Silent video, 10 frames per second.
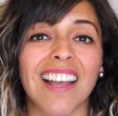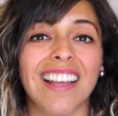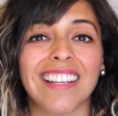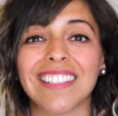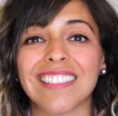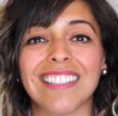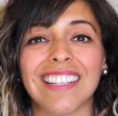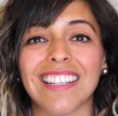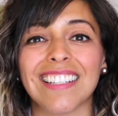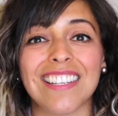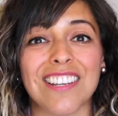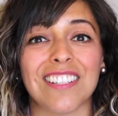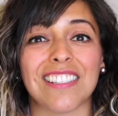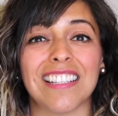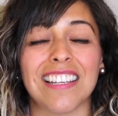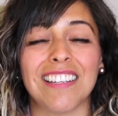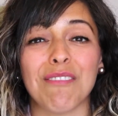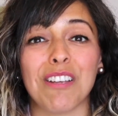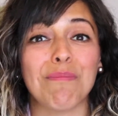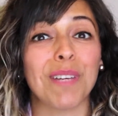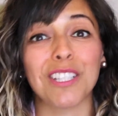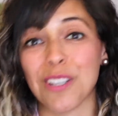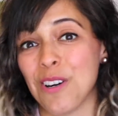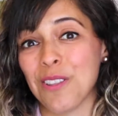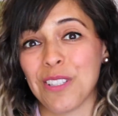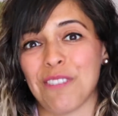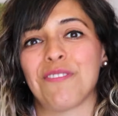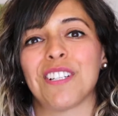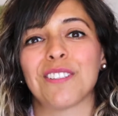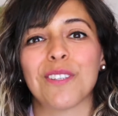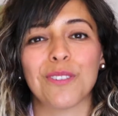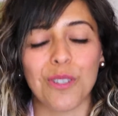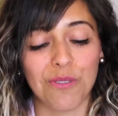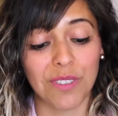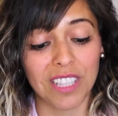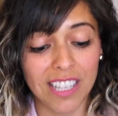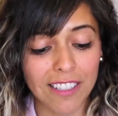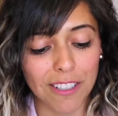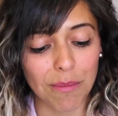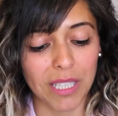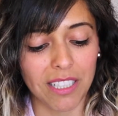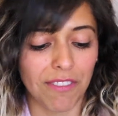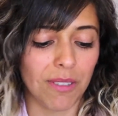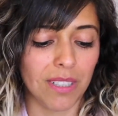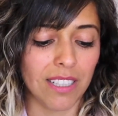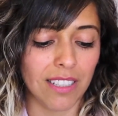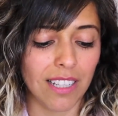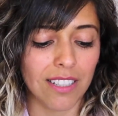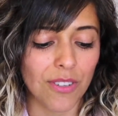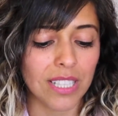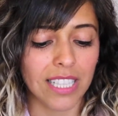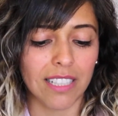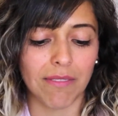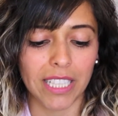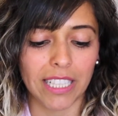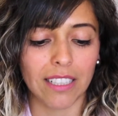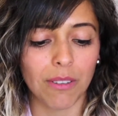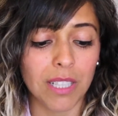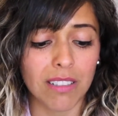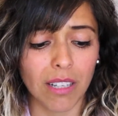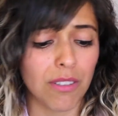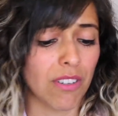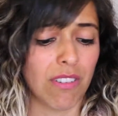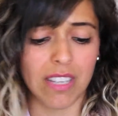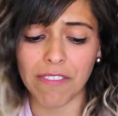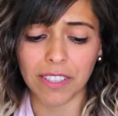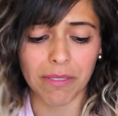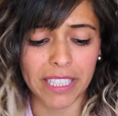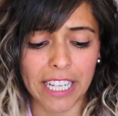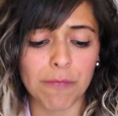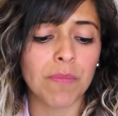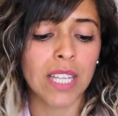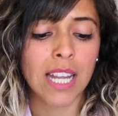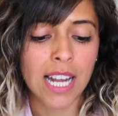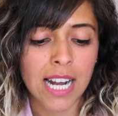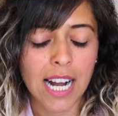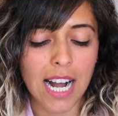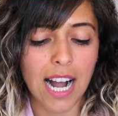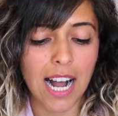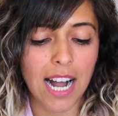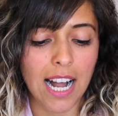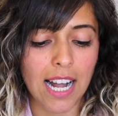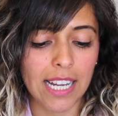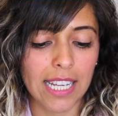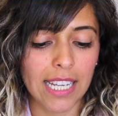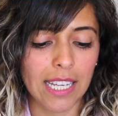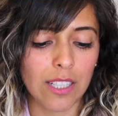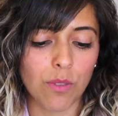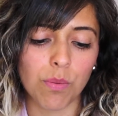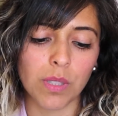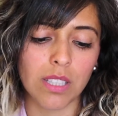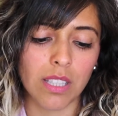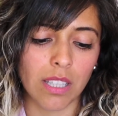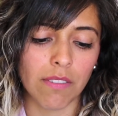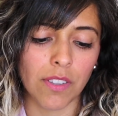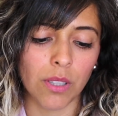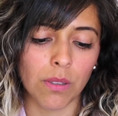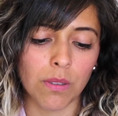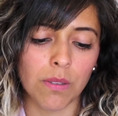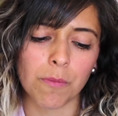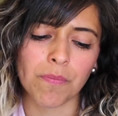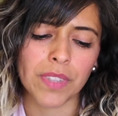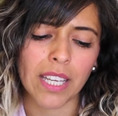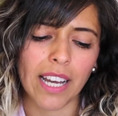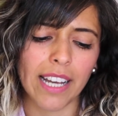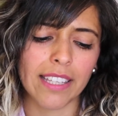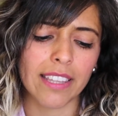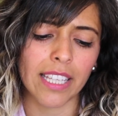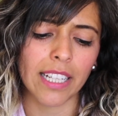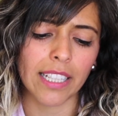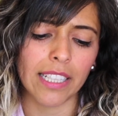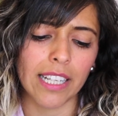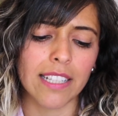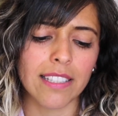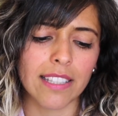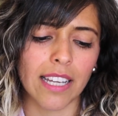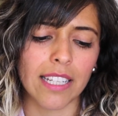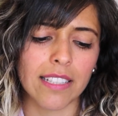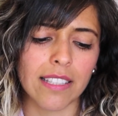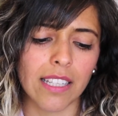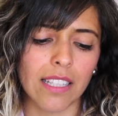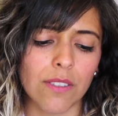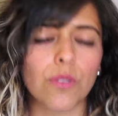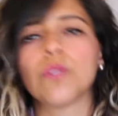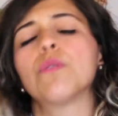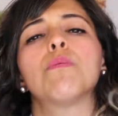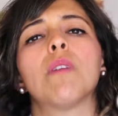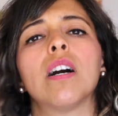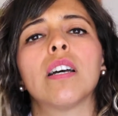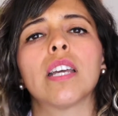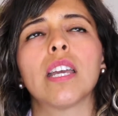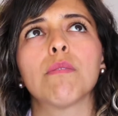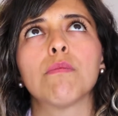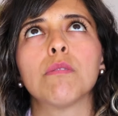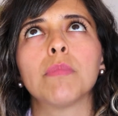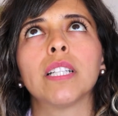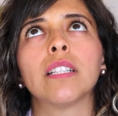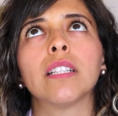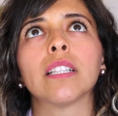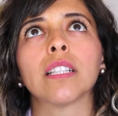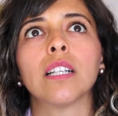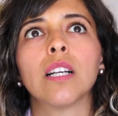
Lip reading: and it makes all the difference. So for the gentleman, if you were interested in reading the Queen's Code, you should definitely read it. It would give you, I think, an insight into what a woman